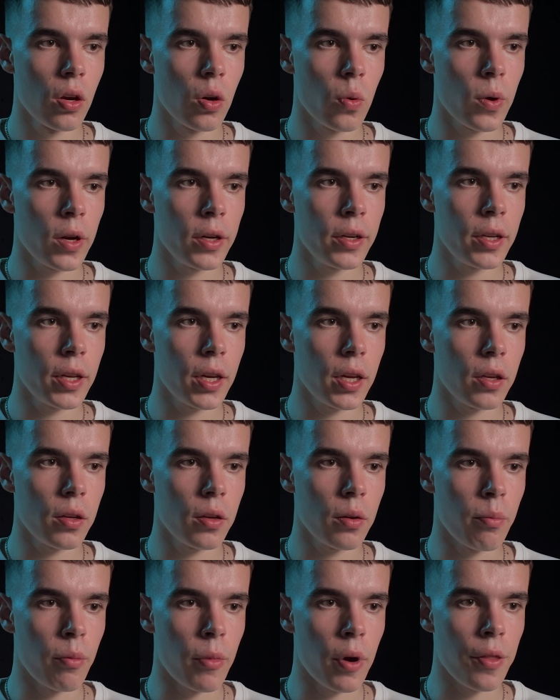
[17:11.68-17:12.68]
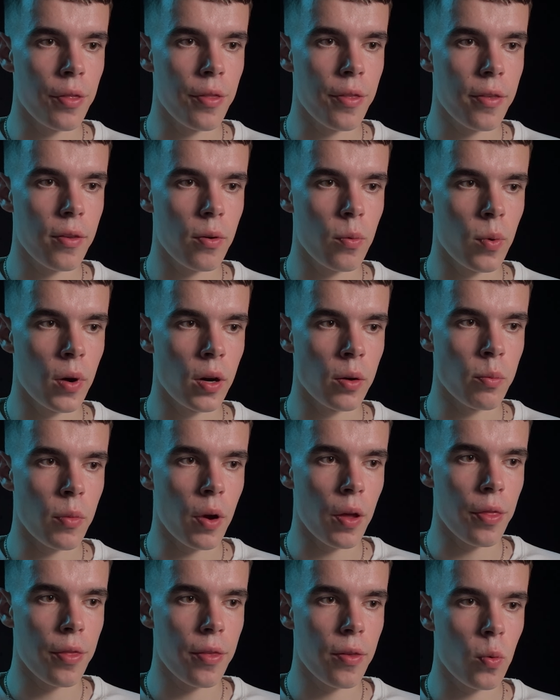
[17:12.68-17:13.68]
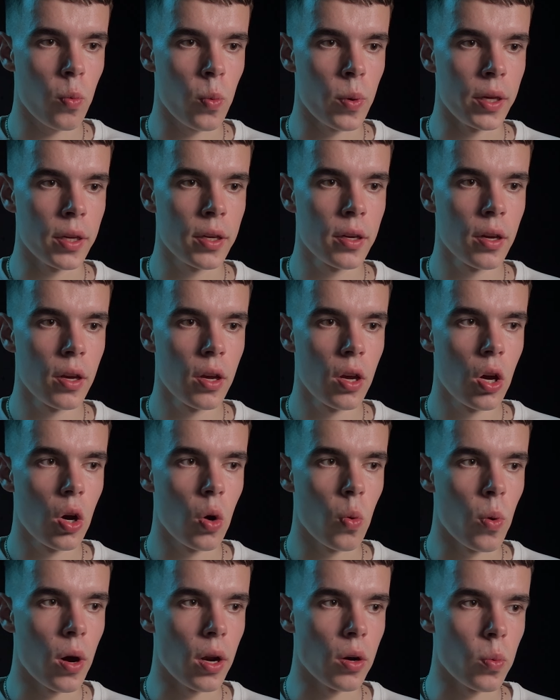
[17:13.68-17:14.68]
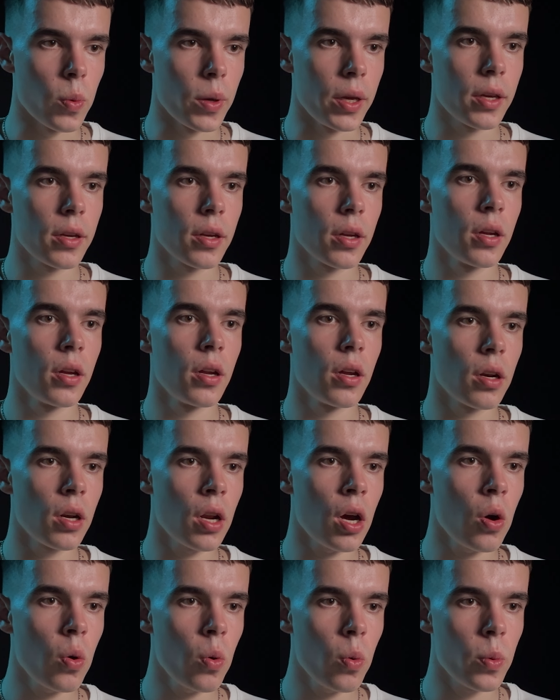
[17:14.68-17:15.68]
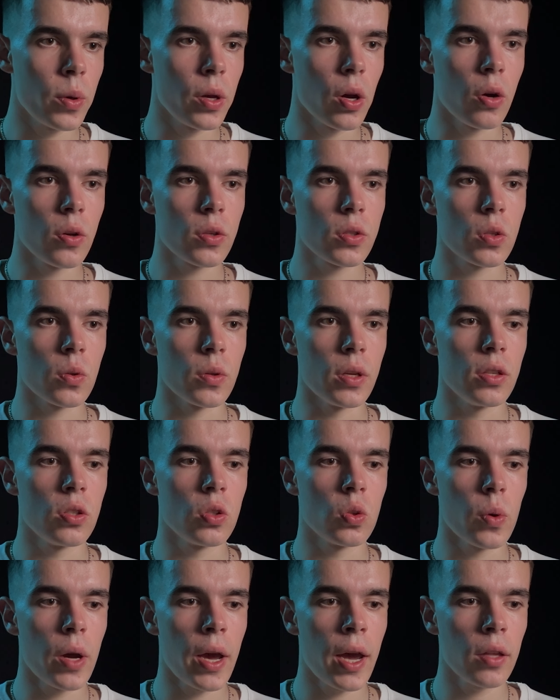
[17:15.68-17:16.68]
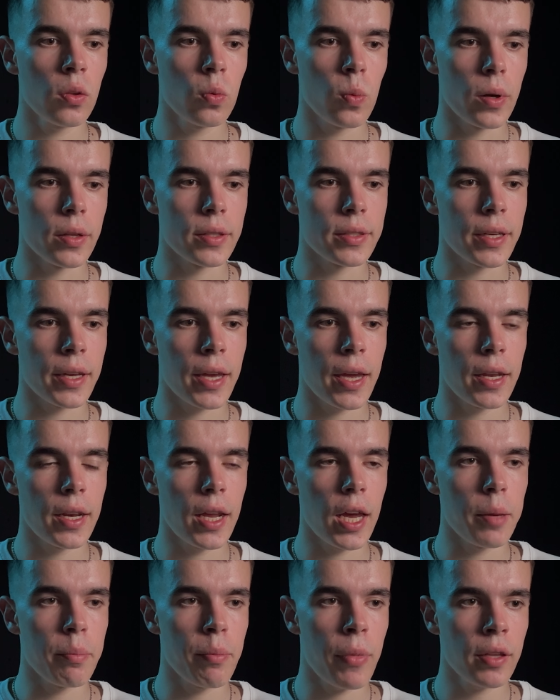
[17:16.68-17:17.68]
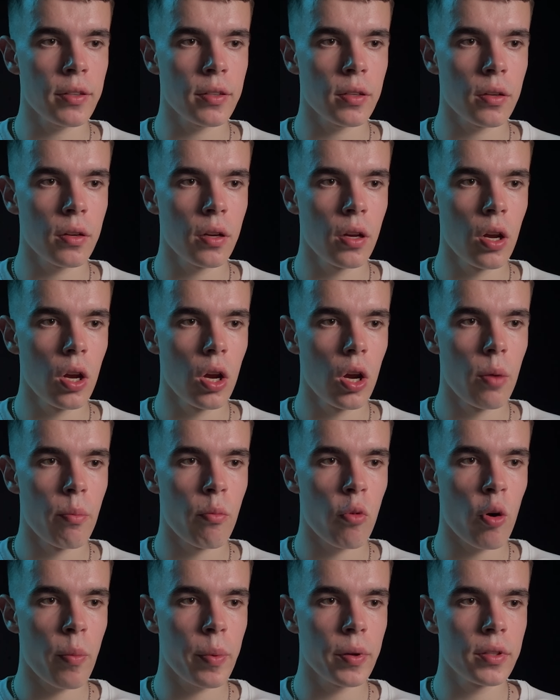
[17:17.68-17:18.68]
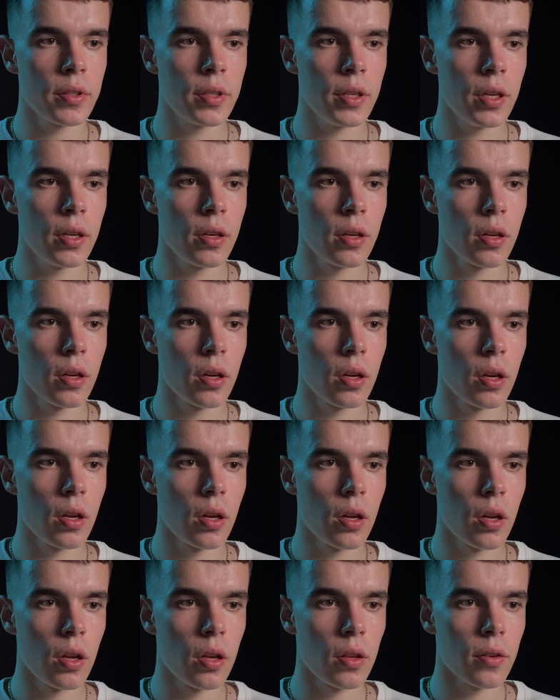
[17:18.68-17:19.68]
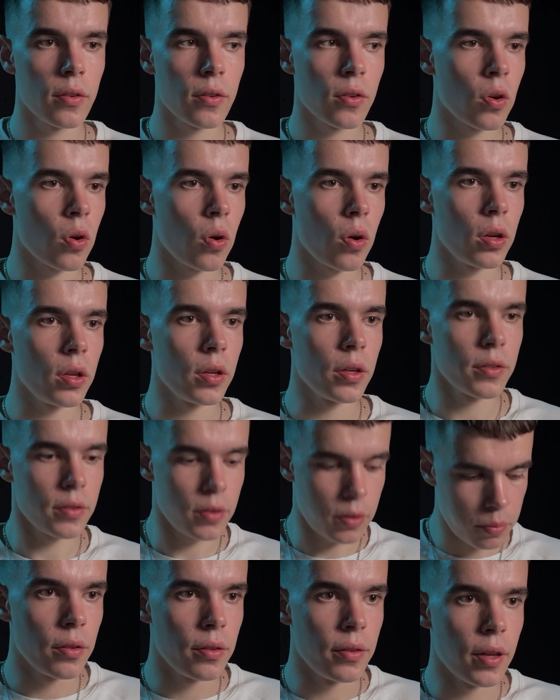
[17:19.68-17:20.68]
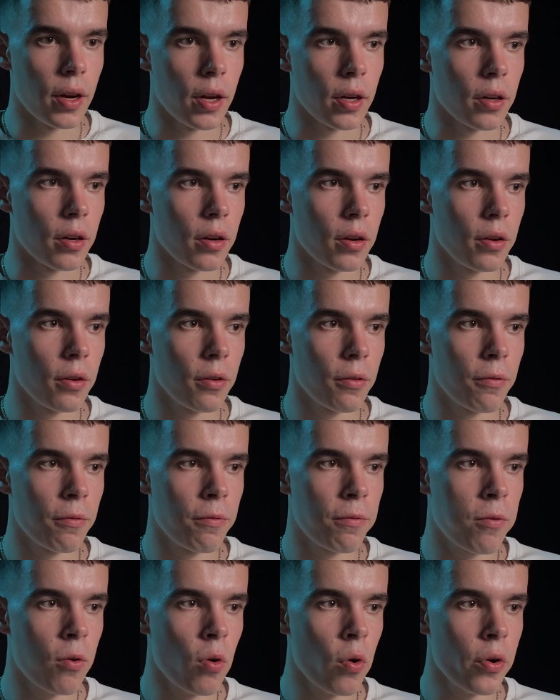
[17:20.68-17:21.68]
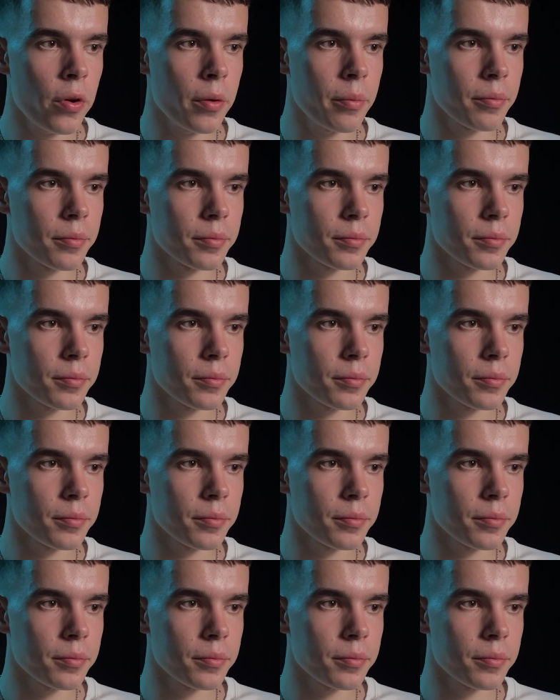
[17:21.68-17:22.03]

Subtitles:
1 day, month, 1 month, week, 1 week. Now we also need to add once again a button property. Let's call it done for.